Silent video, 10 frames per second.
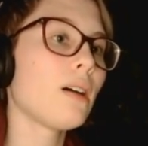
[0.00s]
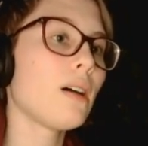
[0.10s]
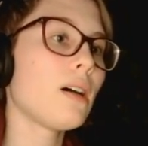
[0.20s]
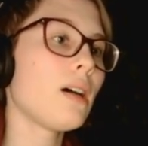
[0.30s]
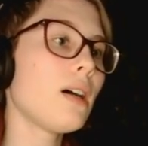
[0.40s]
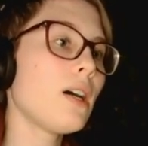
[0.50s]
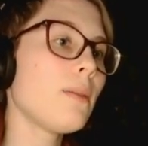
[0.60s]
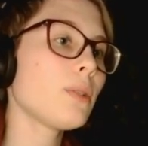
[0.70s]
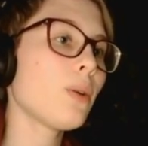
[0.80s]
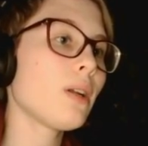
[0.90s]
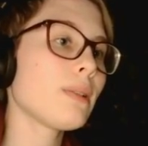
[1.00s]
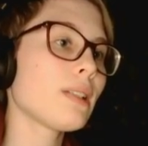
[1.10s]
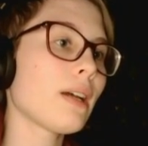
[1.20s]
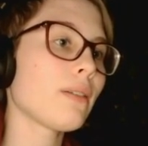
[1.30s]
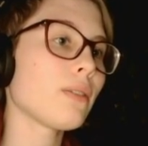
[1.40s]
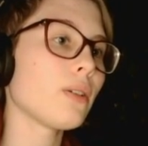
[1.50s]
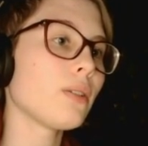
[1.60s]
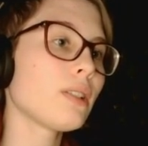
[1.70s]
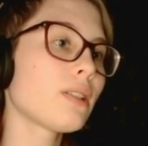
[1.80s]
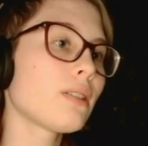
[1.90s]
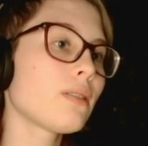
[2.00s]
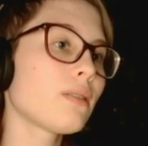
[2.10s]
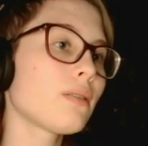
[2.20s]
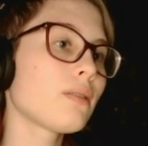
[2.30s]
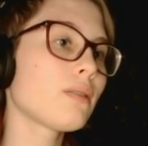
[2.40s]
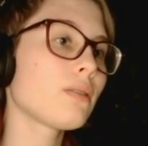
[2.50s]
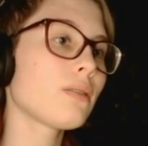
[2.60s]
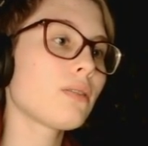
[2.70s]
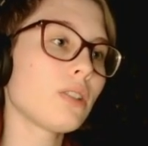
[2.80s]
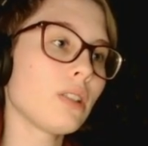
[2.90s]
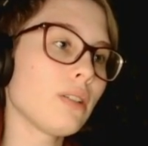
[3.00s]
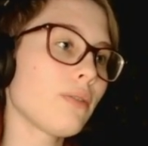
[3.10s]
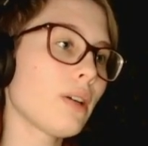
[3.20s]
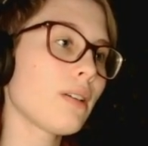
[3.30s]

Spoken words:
2 enemies in that row. Let's see if